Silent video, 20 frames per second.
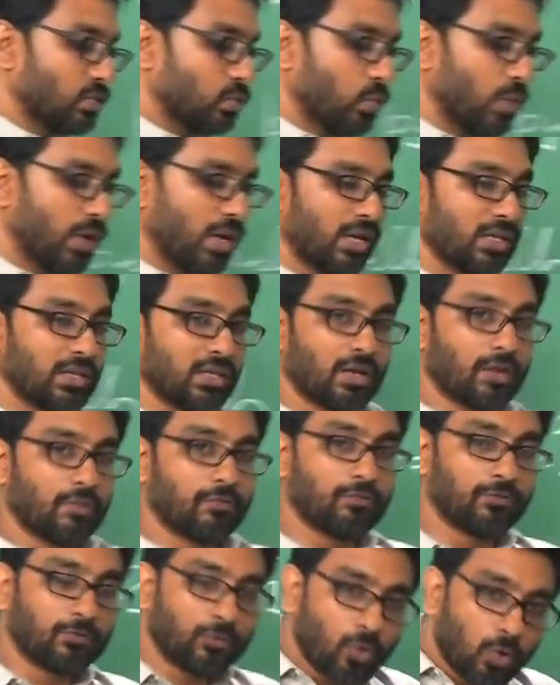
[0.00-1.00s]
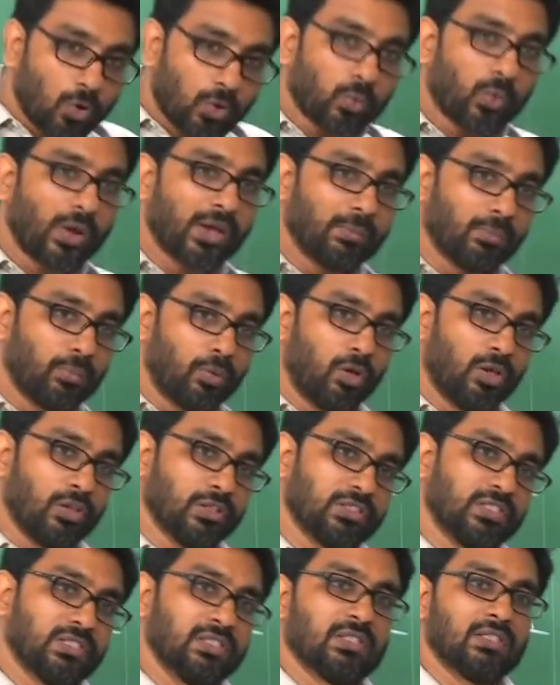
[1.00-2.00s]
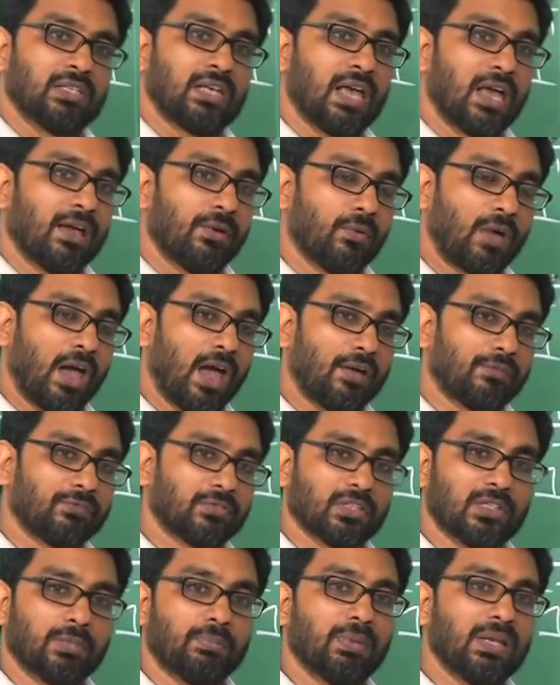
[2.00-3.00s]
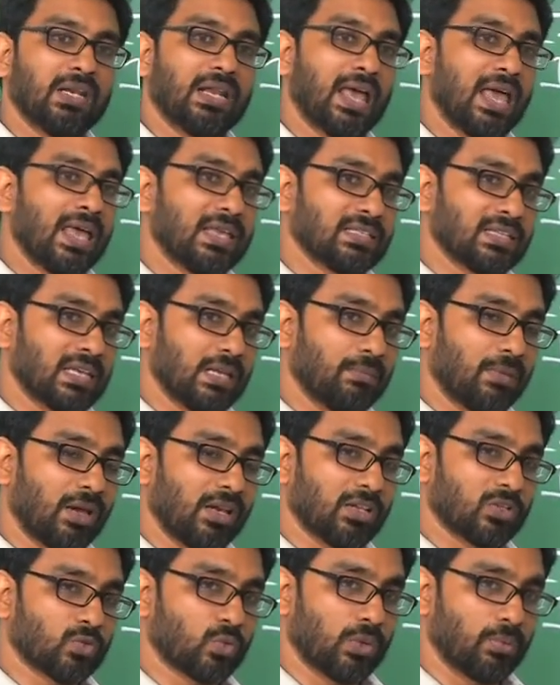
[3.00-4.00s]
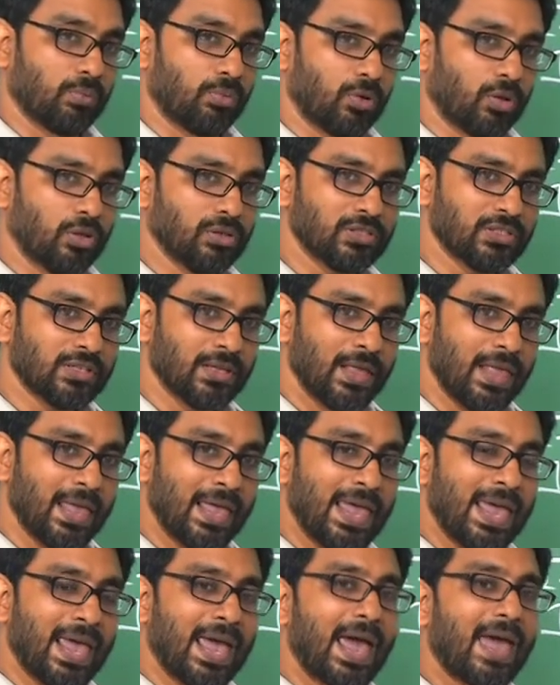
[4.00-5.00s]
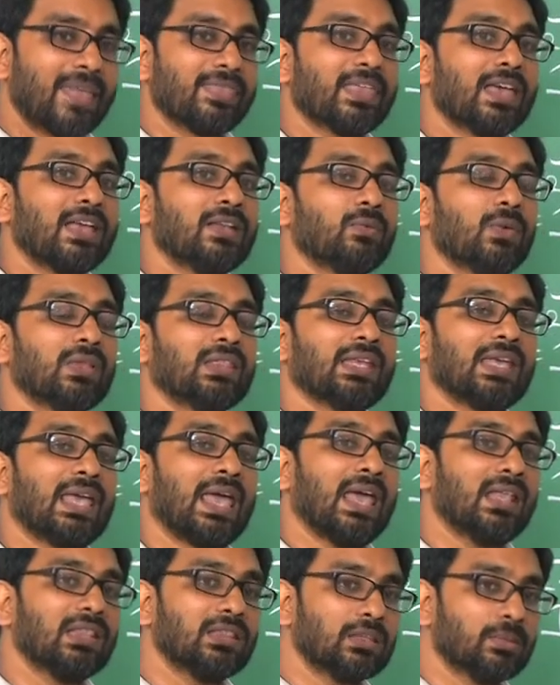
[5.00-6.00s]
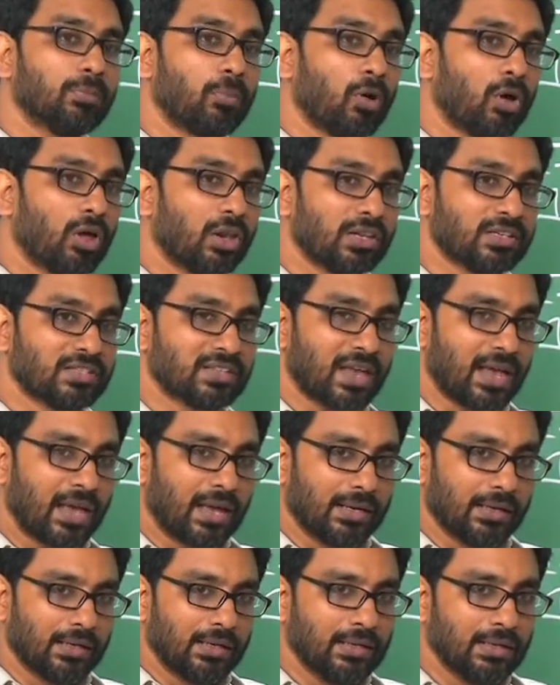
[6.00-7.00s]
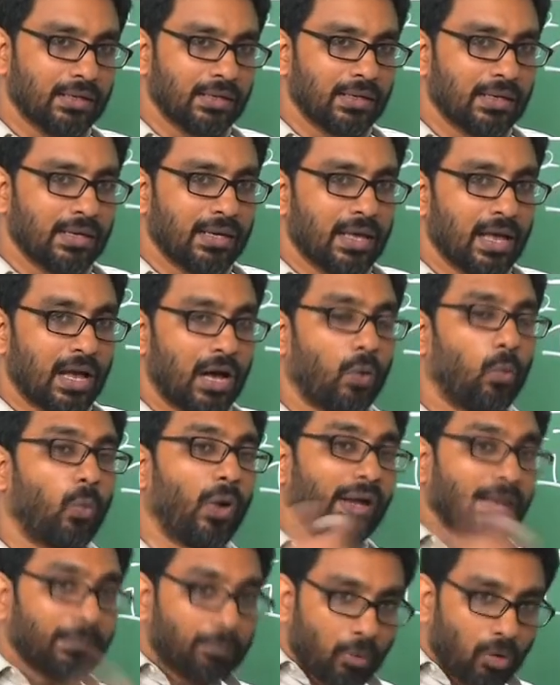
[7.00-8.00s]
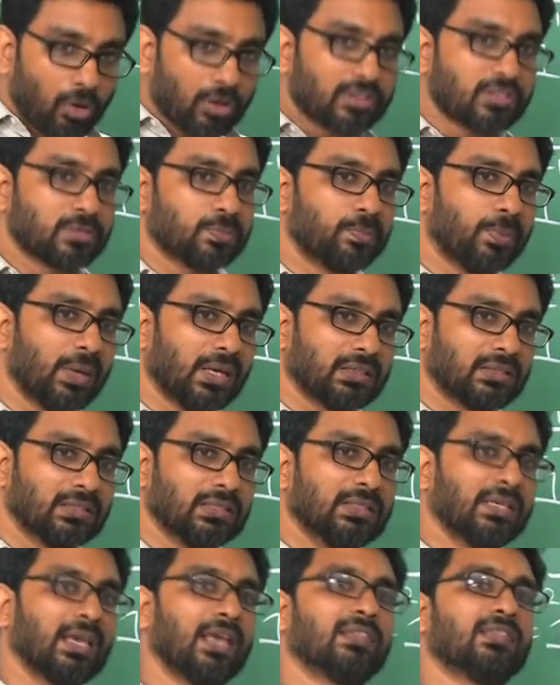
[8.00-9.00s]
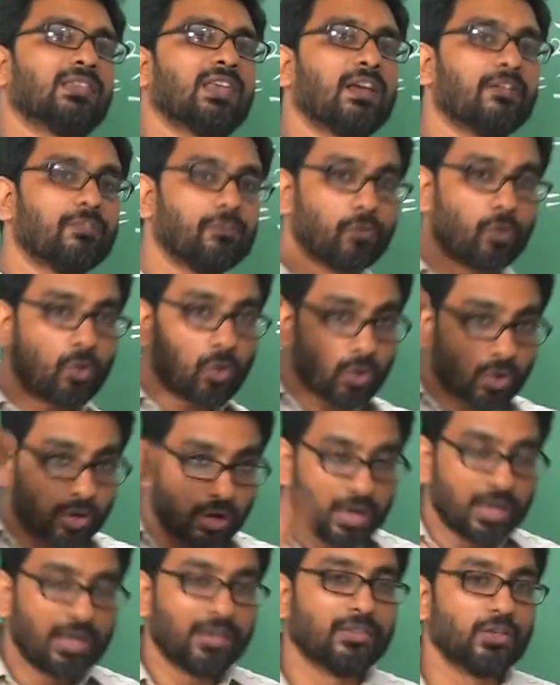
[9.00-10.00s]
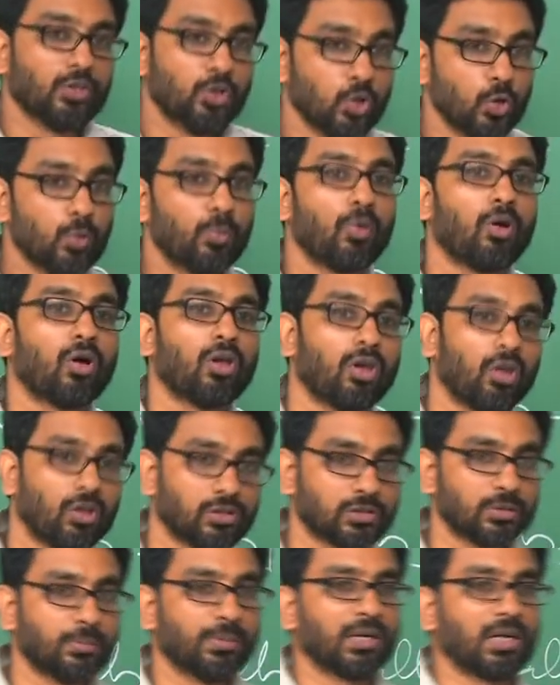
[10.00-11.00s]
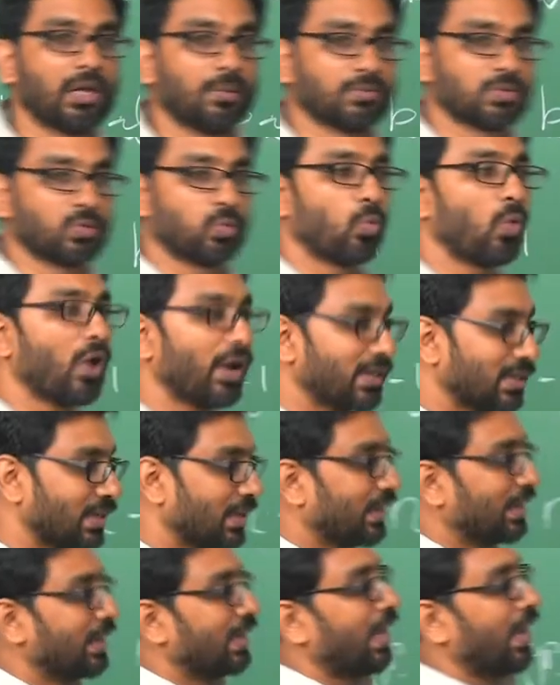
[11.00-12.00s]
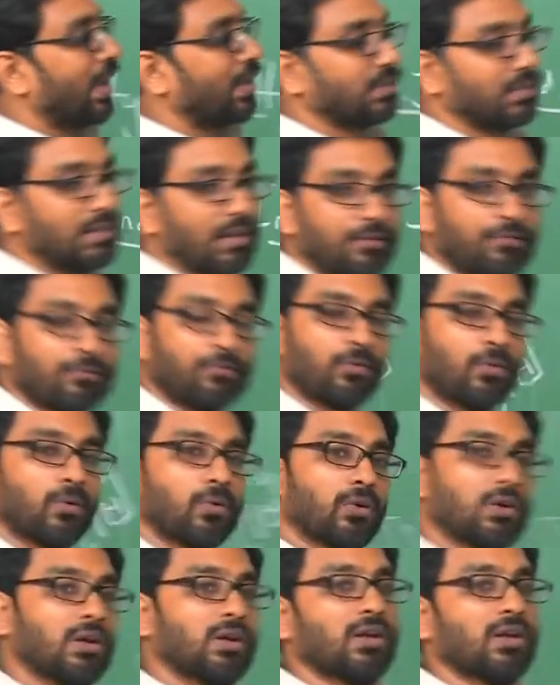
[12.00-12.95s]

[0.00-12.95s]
where there are 4 white balls after the bin has n minus 1 balls, and then when the nth ball is added, a white ball is picked, and therefore the new ball also becomes white, and therefore